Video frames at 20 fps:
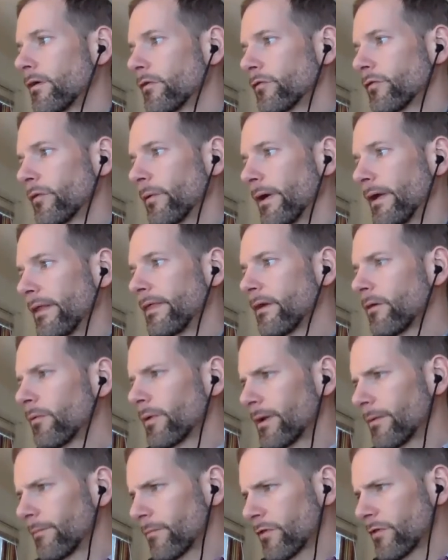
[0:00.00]
So I think
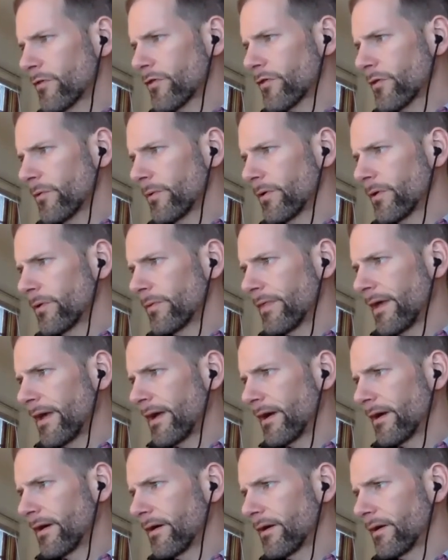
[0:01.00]
what I'm just showing you
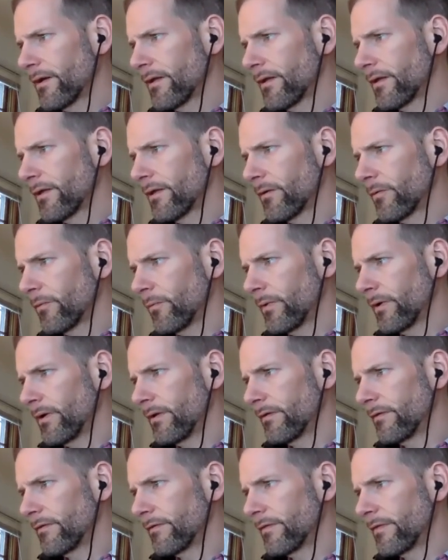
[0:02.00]
there
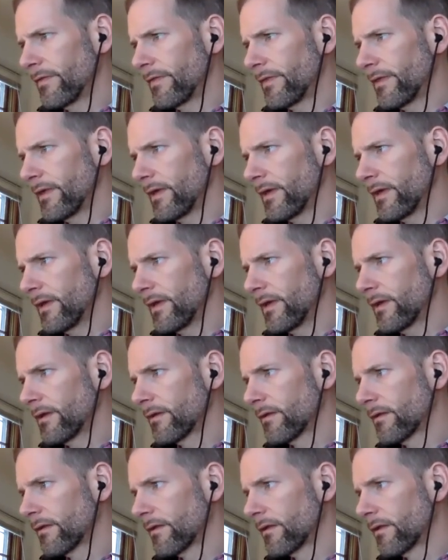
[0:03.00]
was the
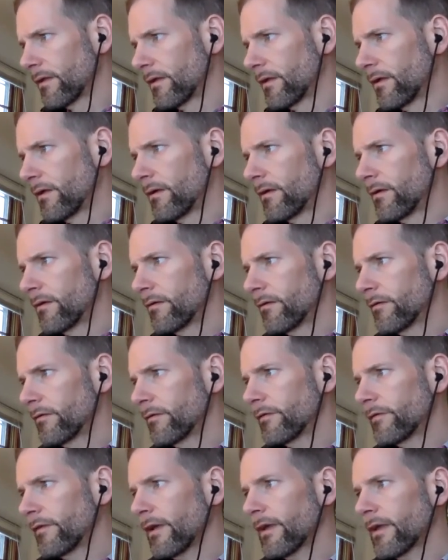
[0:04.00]

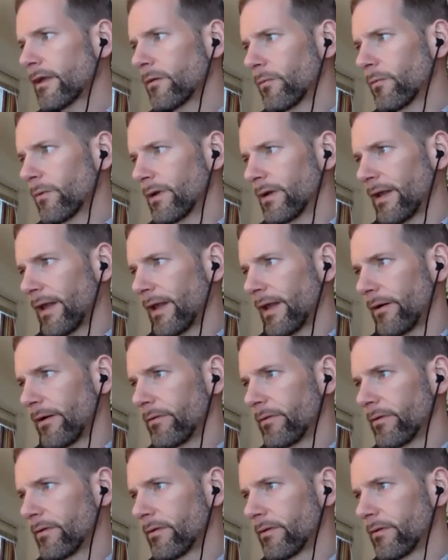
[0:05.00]
second one
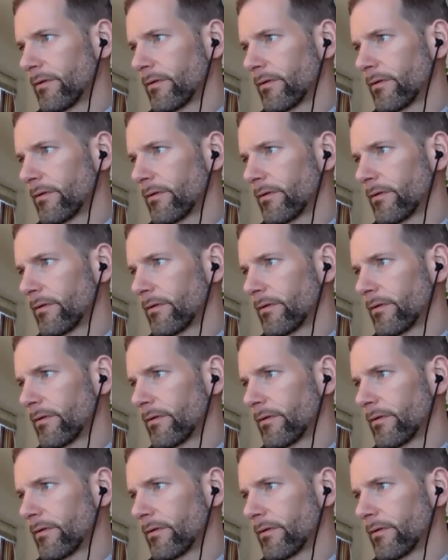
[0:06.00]
down.